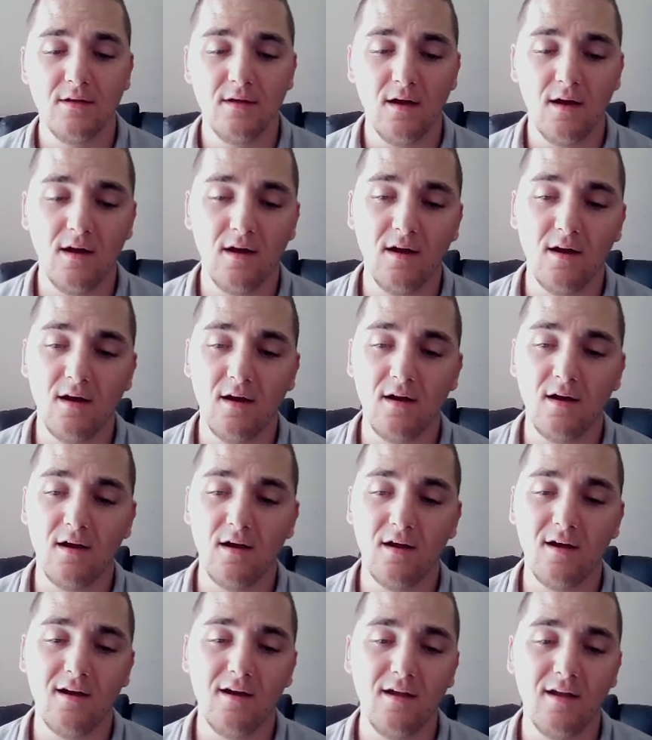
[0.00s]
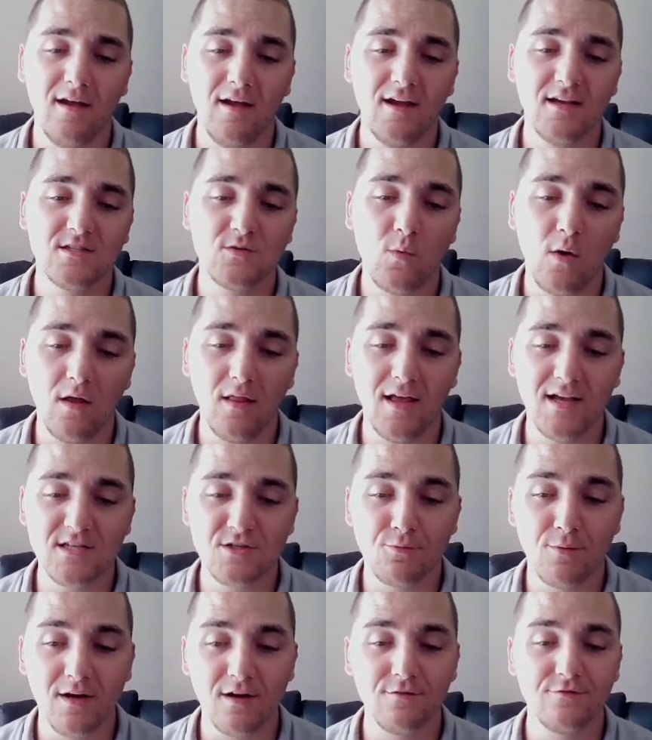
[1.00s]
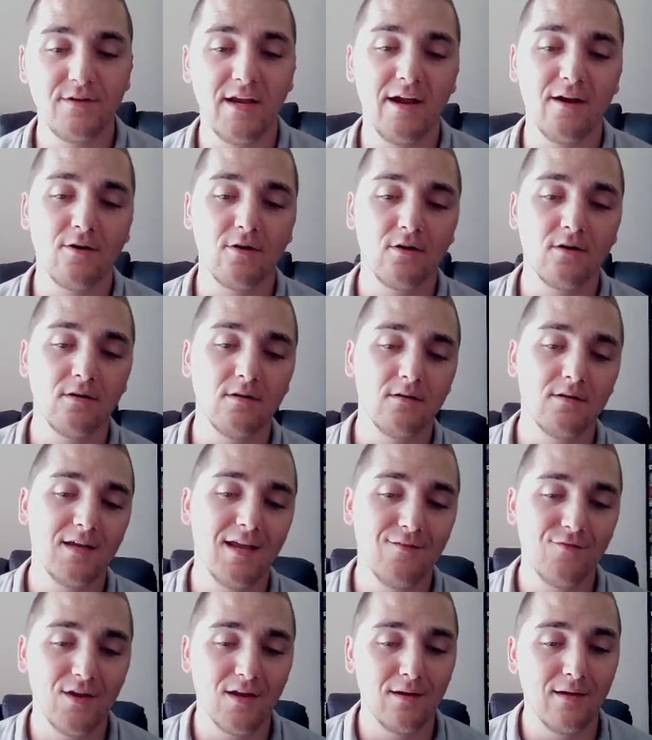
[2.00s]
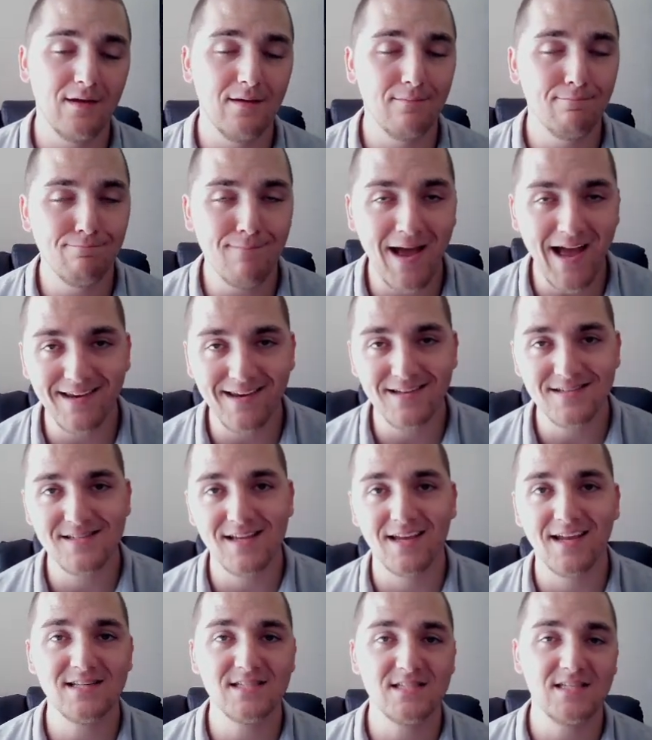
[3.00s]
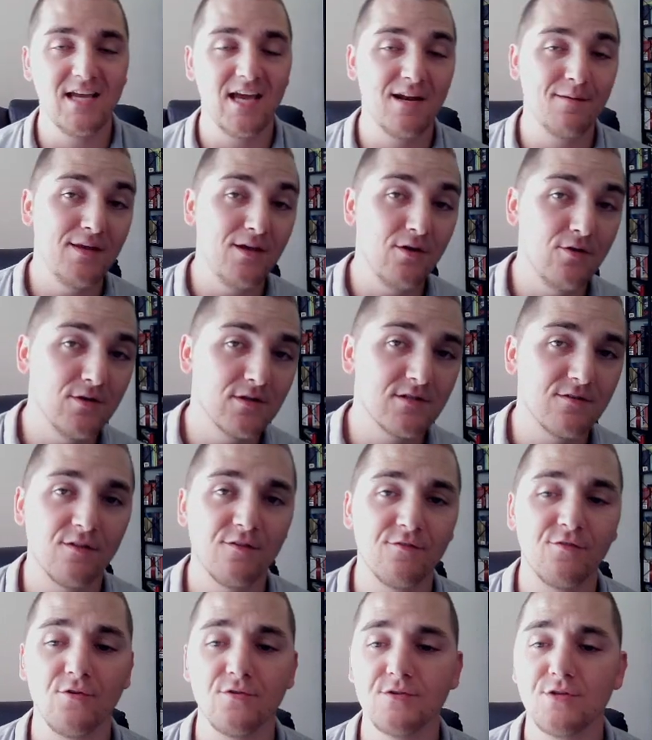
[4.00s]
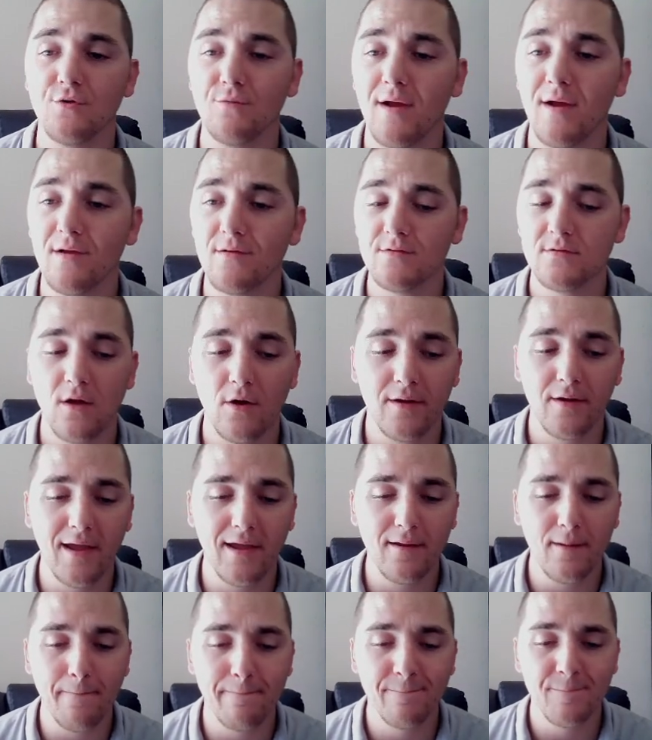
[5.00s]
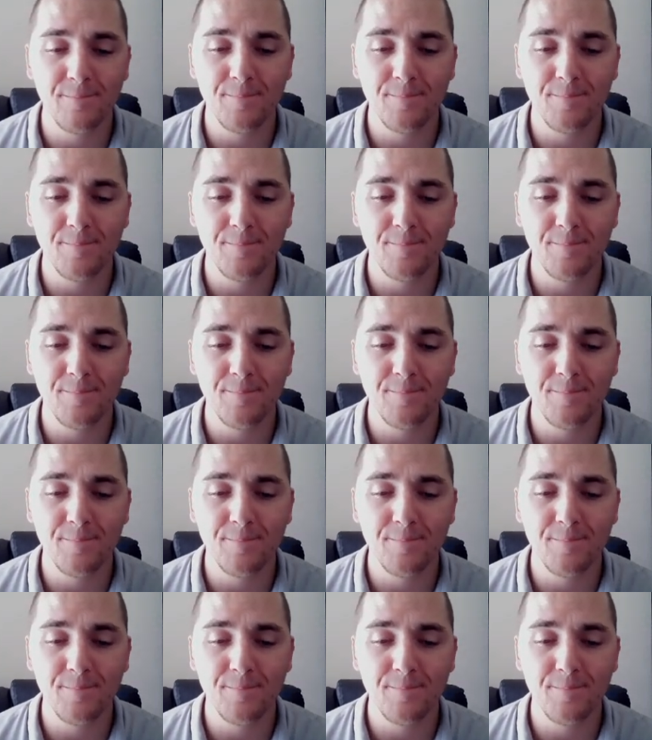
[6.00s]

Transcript: Uh, as well as Ring of Terror, giving madness against the enemy units for the first two rounds. Okay?